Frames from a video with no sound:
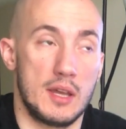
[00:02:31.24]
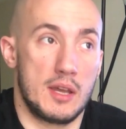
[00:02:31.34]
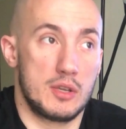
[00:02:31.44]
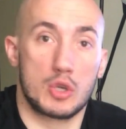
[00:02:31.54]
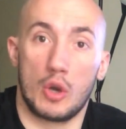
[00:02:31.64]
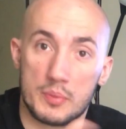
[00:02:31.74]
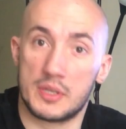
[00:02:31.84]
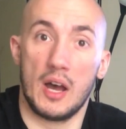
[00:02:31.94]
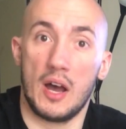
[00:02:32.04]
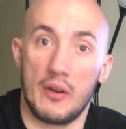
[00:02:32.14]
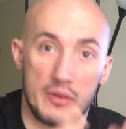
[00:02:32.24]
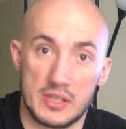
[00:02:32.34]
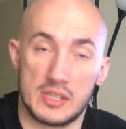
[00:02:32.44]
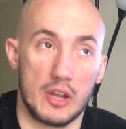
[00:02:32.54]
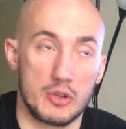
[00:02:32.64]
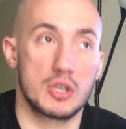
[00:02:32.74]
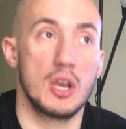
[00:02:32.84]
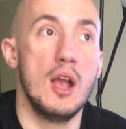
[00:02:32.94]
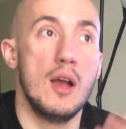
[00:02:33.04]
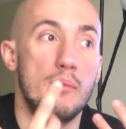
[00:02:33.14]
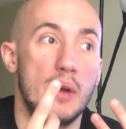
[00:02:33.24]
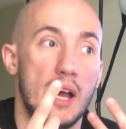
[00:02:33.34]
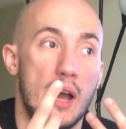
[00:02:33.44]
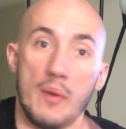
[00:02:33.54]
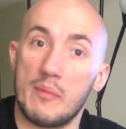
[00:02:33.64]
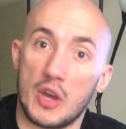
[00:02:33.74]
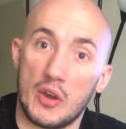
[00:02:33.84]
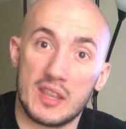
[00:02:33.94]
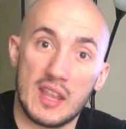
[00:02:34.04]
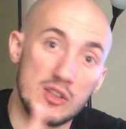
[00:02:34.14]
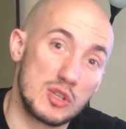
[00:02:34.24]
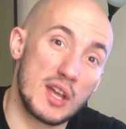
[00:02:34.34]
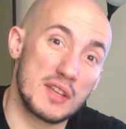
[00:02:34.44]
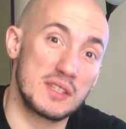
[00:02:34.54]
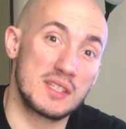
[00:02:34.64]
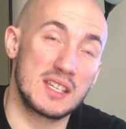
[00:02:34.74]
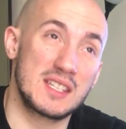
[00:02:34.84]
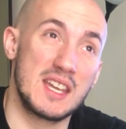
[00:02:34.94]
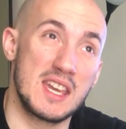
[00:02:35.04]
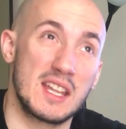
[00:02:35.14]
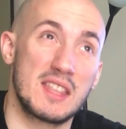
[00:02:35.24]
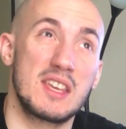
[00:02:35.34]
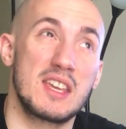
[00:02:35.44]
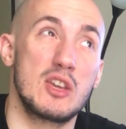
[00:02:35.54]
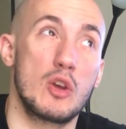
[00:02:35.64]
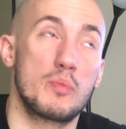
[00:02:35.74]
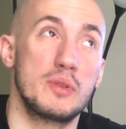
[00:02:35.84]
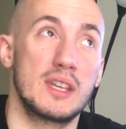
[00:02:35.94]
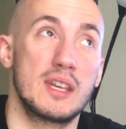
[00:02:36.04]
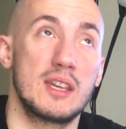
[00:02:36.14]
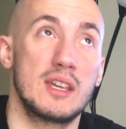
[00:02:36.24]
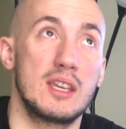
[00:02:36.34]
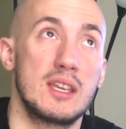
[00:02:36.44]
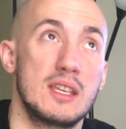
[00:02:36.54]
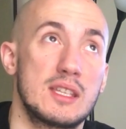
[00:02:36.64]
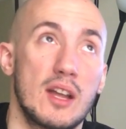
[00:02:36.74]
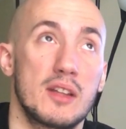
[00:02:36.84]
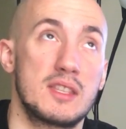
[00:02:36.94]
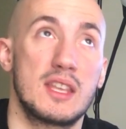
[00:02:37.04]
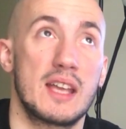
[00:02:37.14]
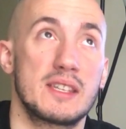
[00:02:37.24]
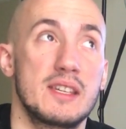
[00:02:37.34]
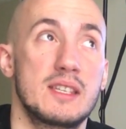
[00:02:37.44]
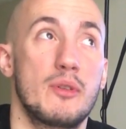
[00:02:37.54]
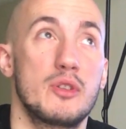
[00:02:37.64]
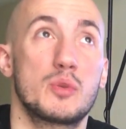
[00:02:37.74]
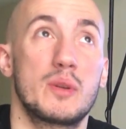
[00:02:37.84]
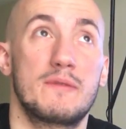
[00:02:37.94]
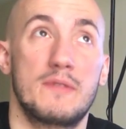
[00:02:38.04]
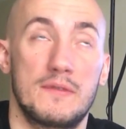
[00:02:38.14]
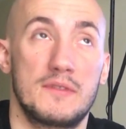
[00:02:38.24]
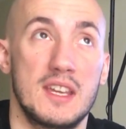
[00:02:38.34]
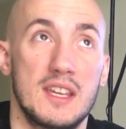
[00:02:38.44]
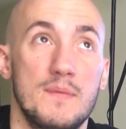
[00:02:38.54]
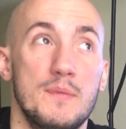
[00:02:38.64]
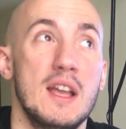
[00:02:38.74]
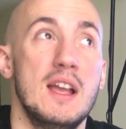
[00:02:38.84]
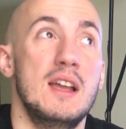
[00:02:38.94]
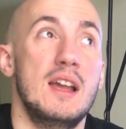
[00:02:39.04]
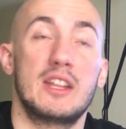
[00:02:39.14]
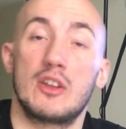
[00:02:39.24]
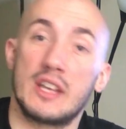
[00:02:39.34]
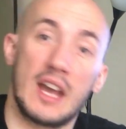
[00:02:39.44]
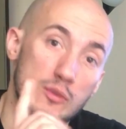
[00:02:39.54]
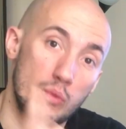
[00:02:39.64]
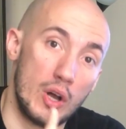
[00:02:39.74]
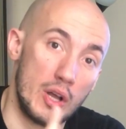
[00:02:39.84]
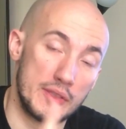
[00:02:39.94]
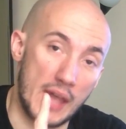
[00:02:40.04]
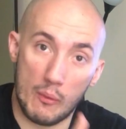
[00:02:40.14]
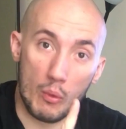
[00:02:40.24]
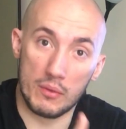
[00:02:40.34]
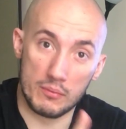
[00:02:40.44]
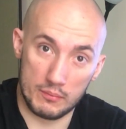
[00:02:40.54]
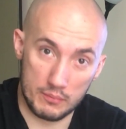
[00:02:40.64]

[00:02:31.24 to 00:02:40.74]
shops are and such. But I remember going in there in 2016. I think he started the Acai Spot in 2015, and he only had that one